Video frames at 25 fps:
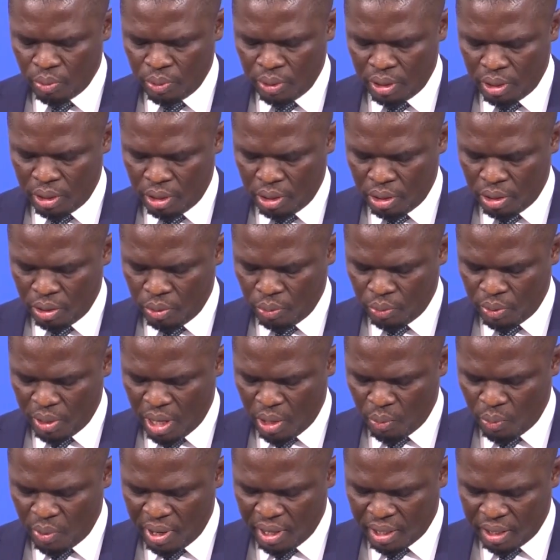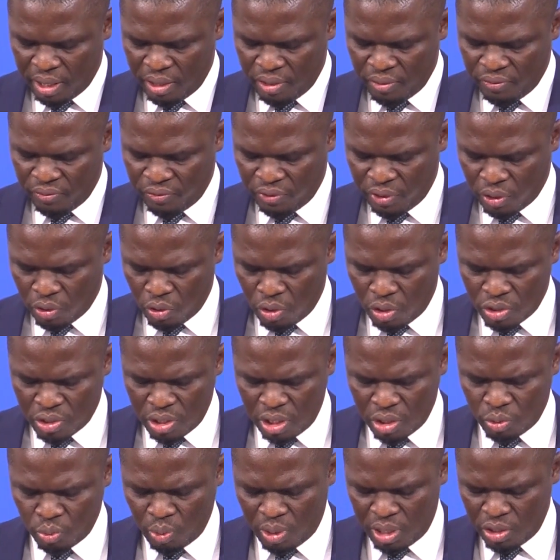we, we are working
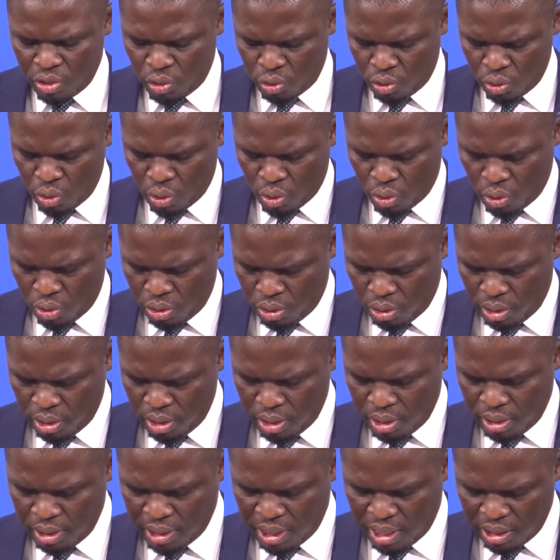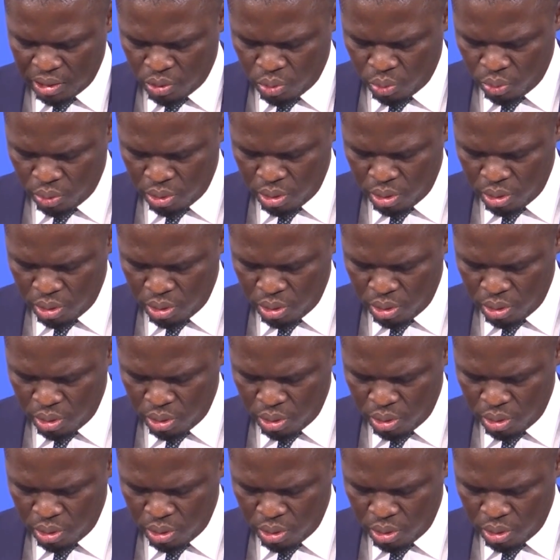vigorously to ensure that